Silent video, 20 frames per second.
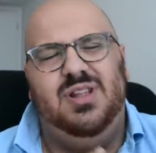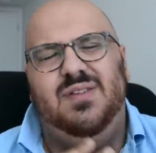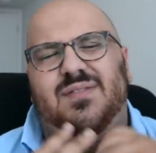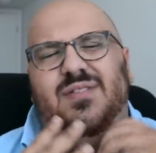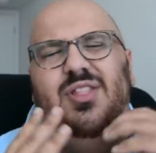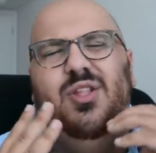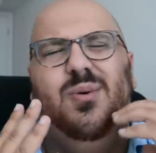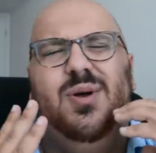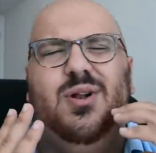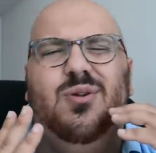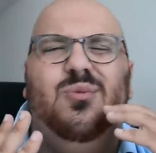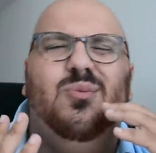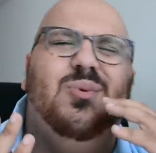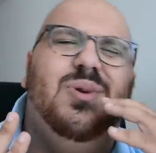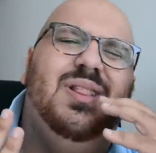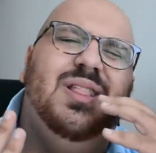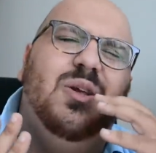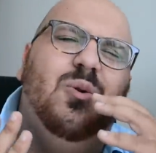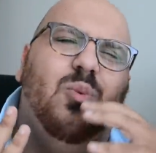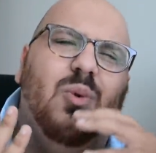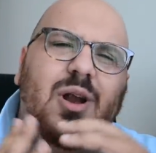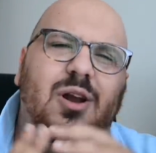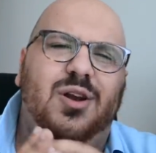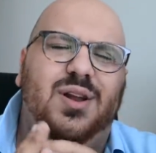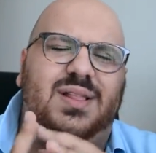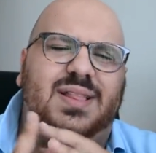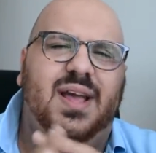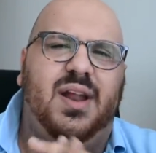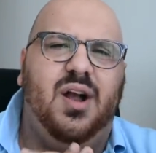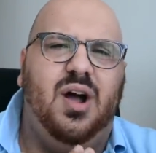even though I don't really wear
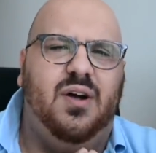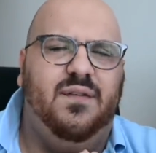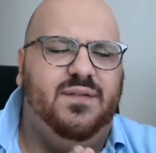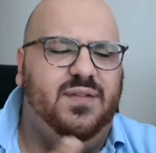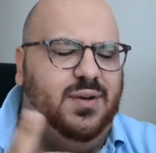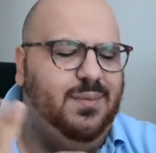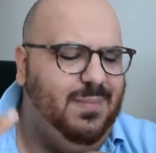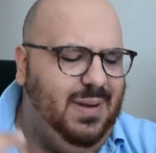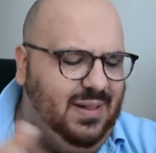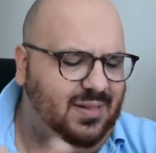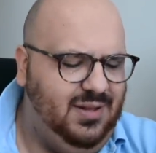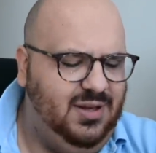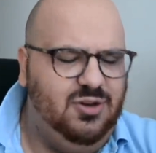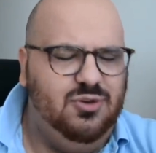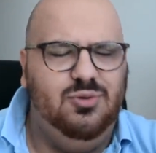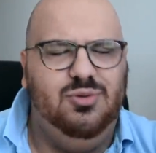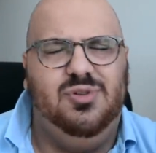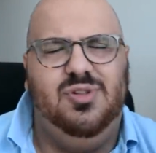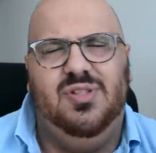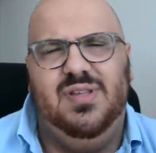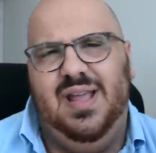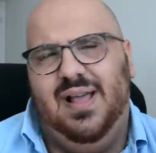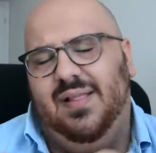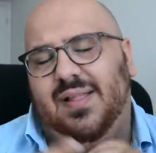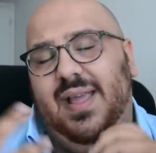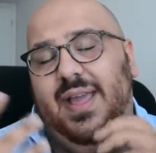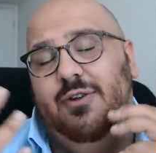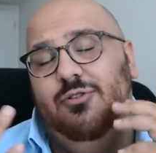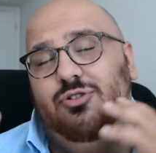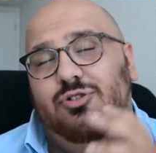it that often, mainly due to the
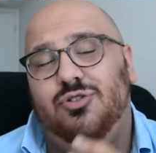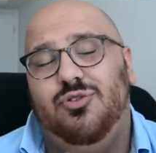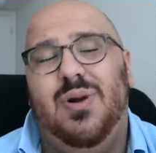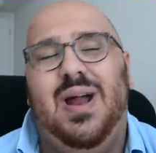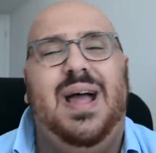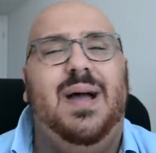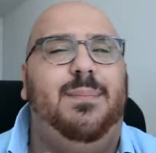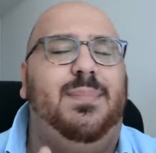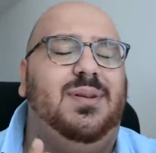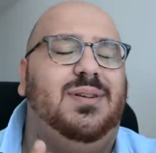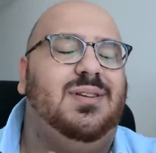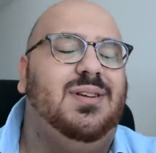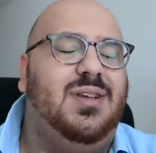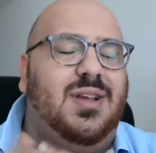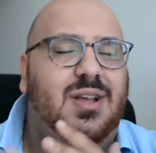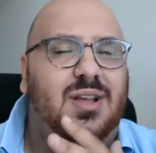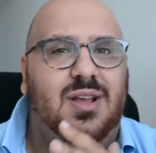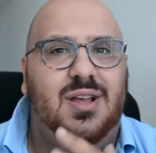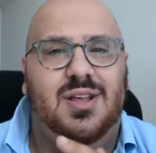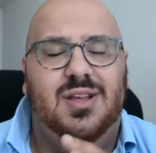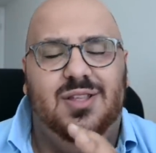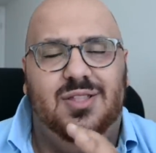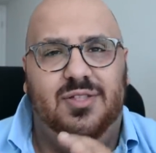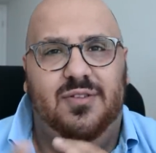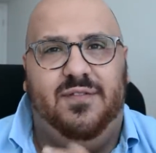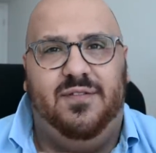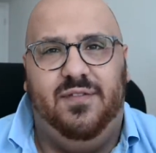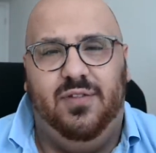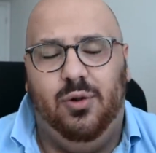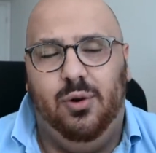alligator strap and the
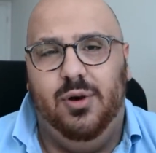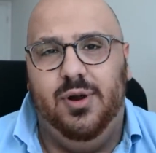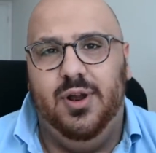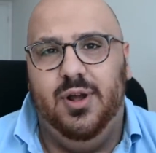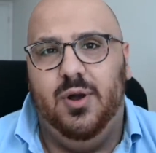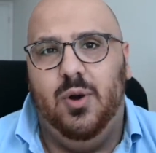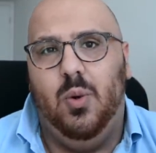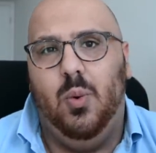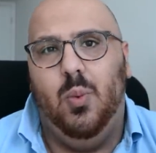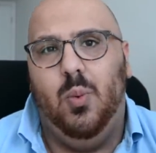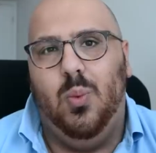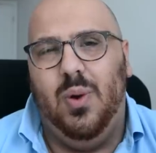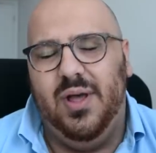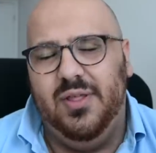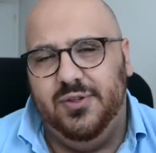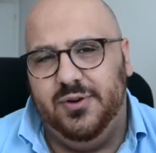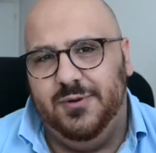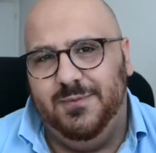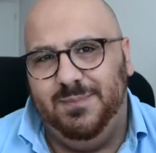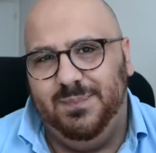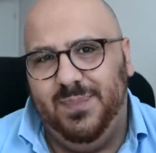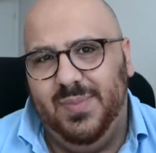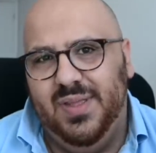Florida weather.